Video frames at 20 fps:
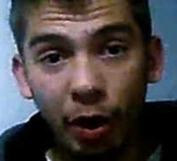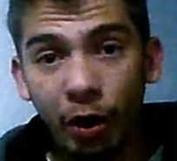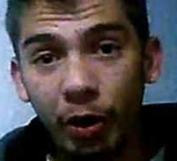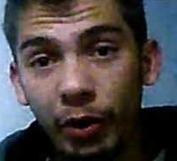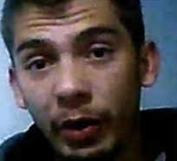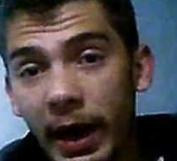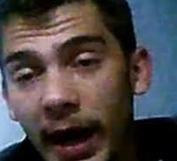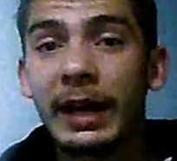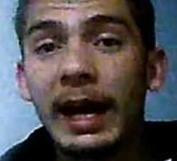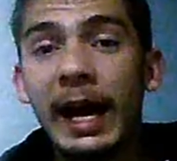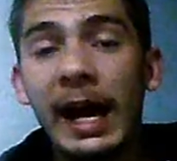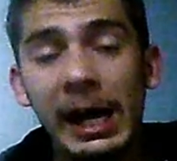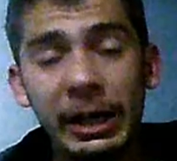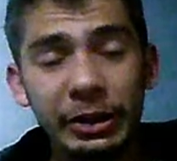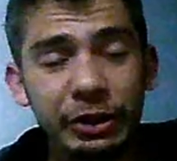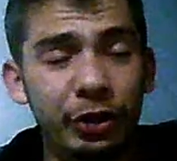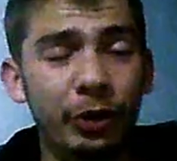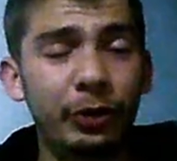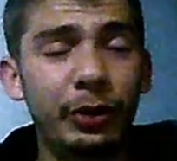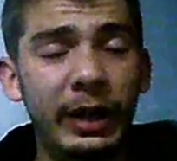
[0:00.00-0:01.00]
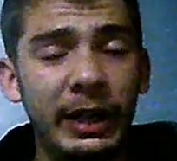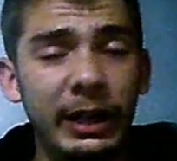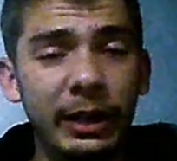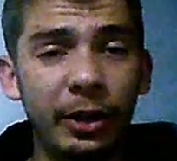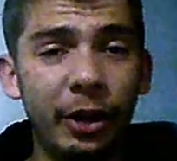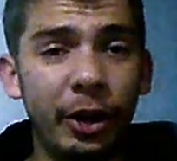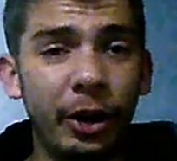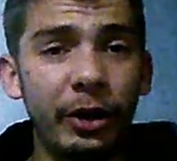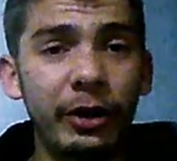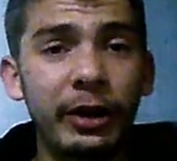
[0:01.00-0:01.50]
below. As you already
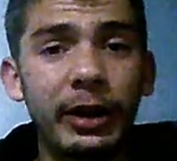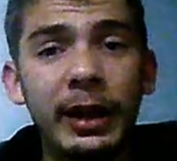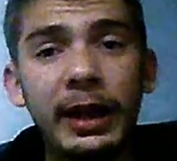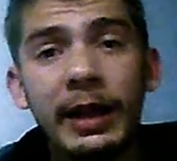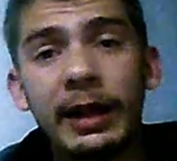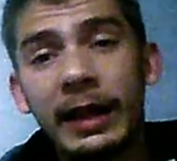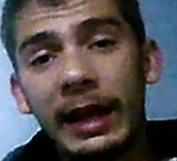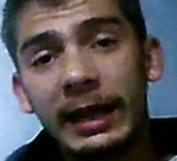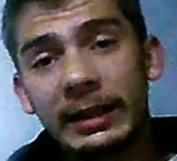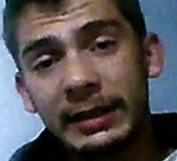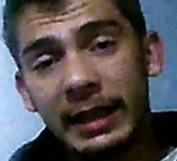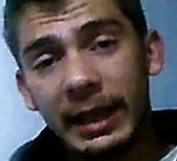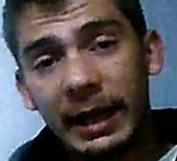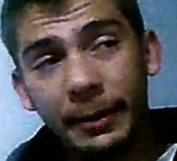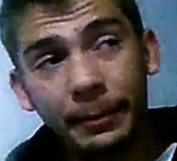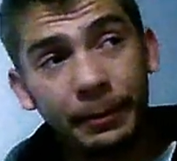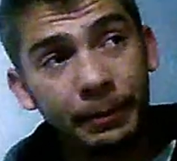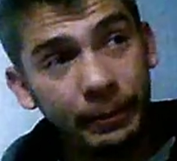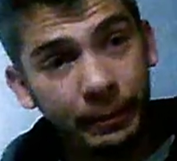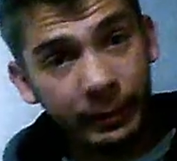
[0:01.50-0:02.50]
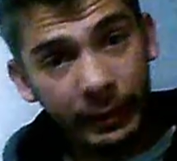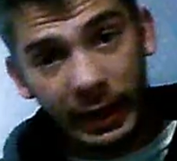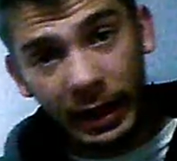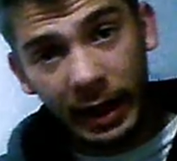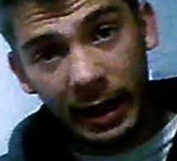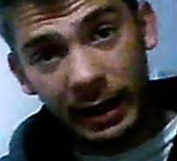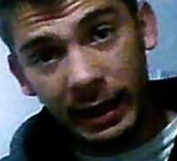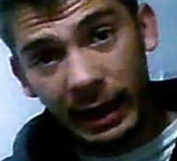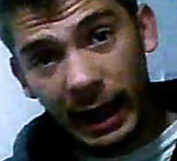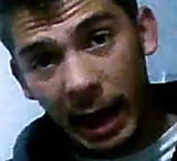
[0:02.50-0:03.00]
know, there's a
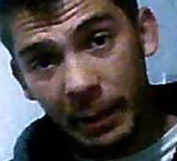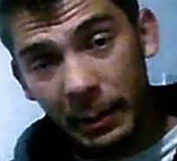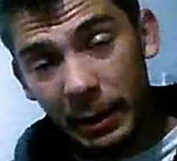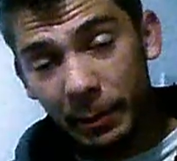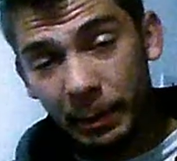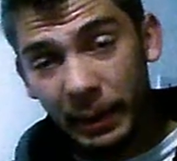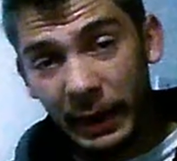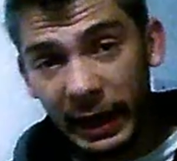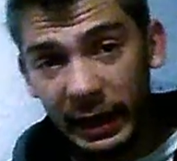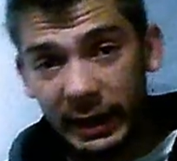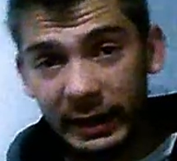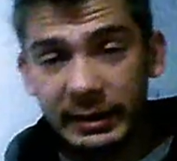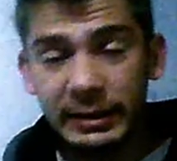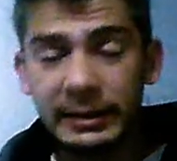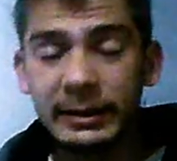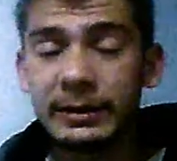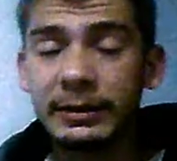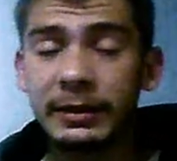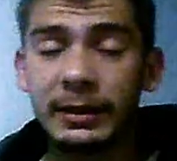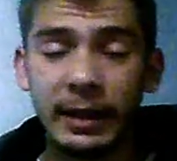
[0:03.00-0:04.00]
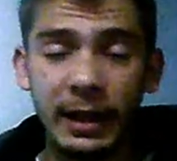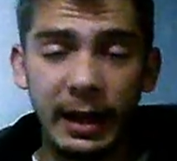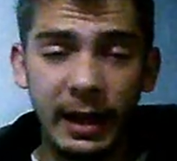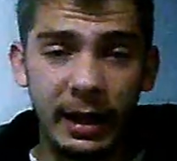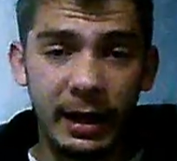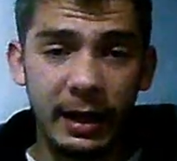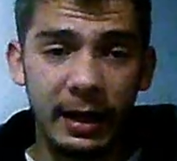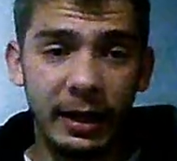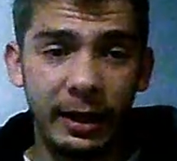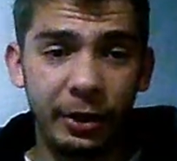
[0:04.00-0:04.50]
gaming playlist.
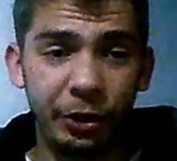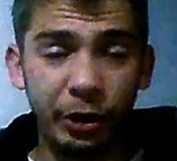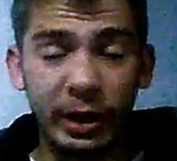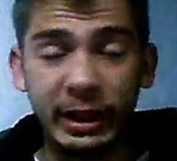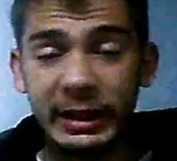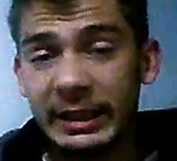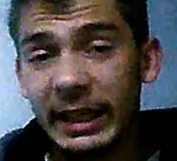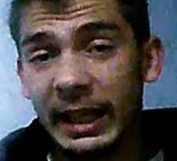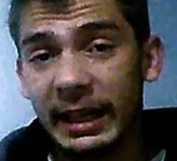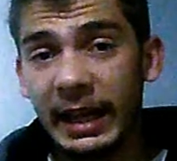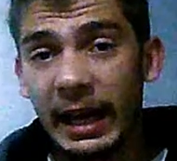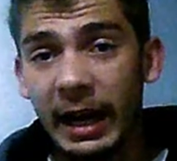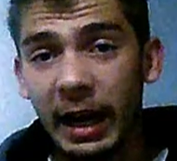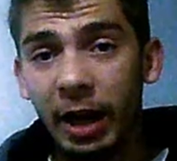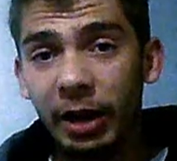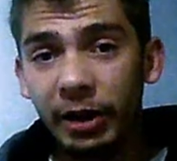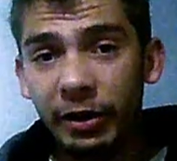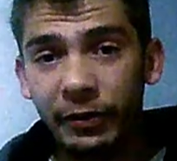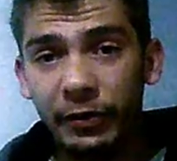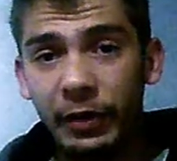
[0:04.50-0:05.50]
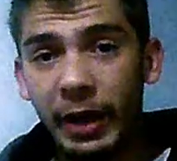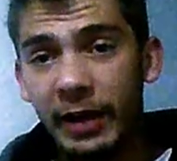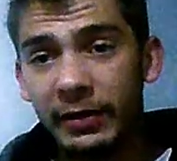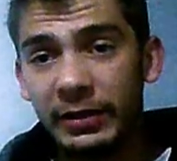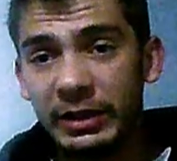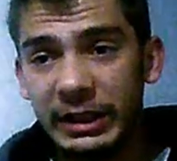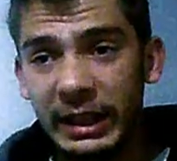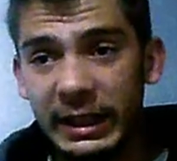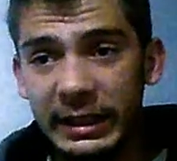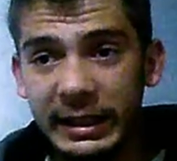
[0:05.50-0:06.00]
You can check that out if you
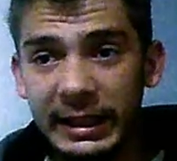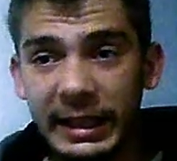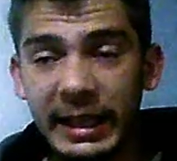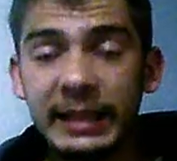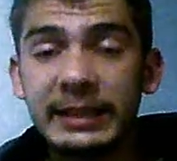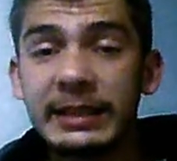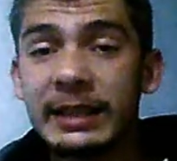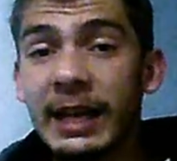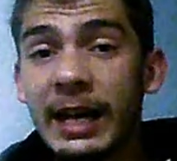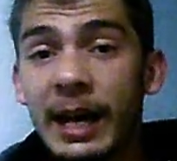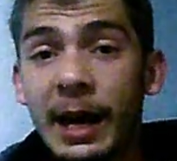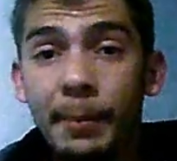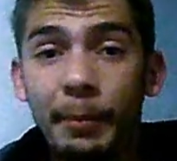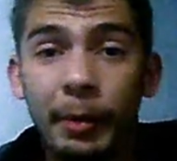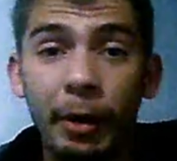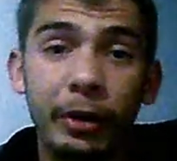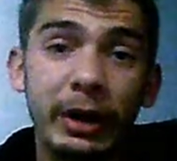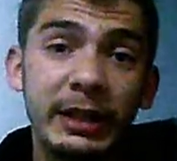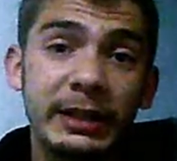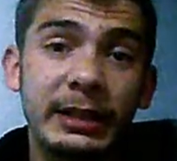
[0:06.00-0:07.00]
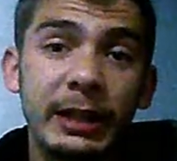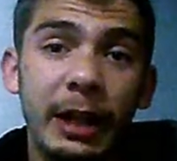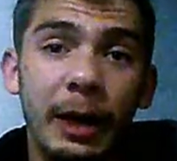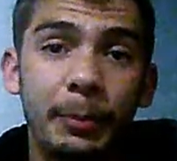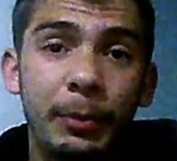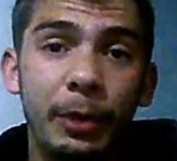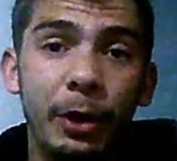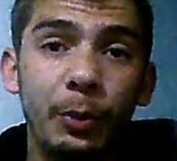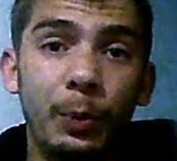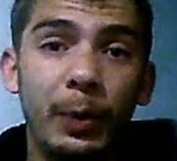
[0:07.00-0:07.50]
haven't checked it yet. My recent
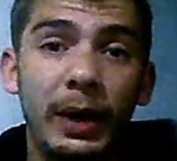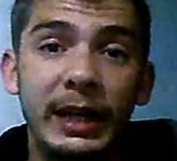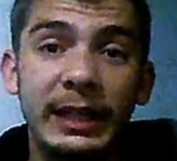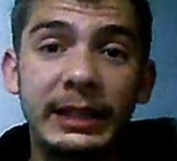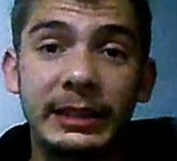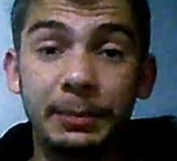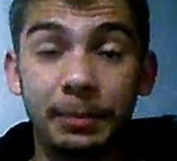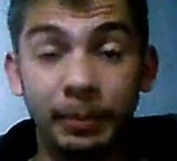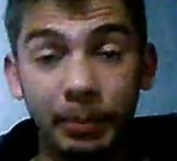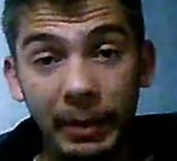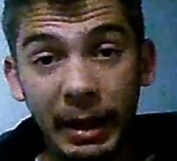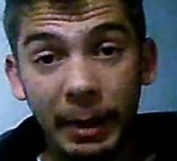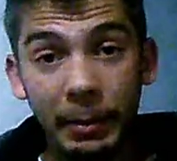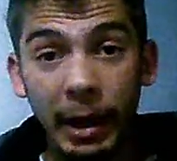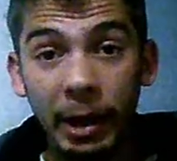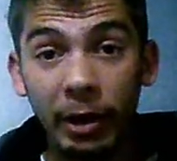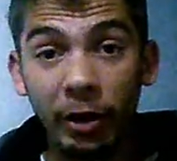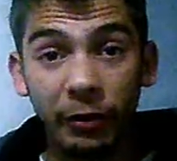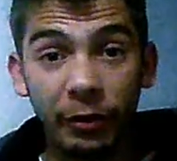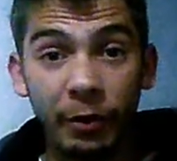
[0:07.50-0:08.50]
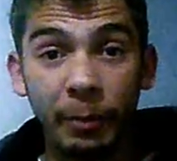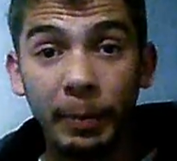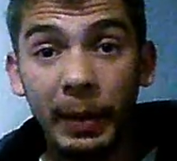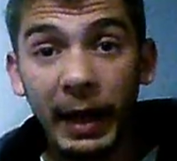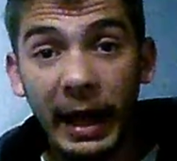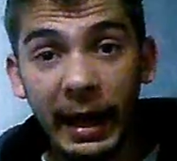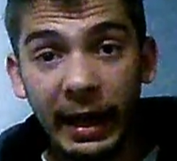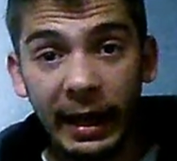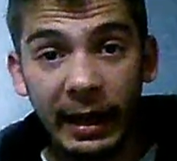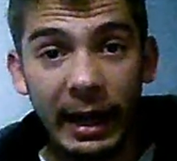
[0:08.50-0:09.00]
upload was me and my girlfriend
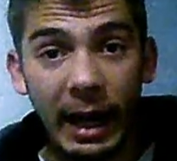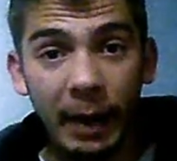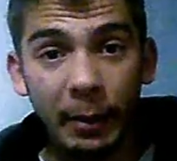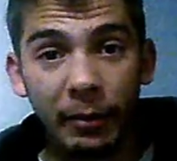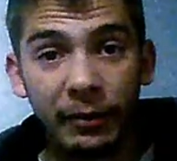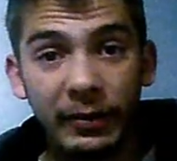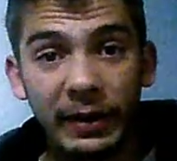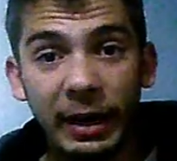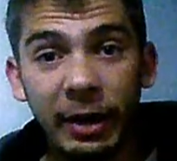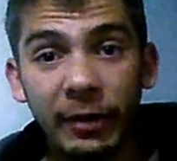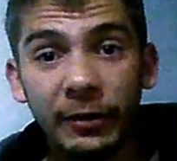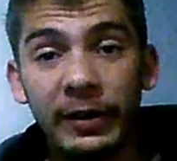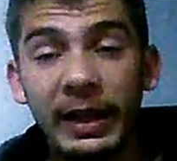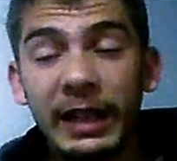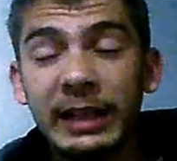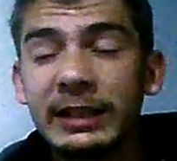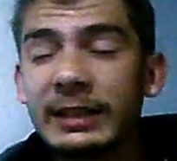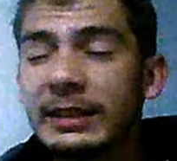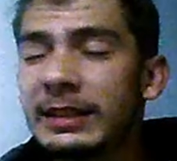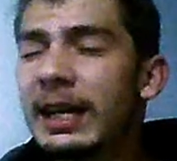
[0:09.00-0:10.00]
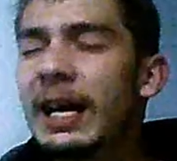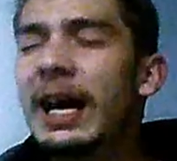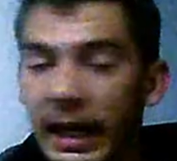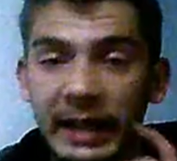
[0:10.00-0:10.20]
playing a game of League of Legends,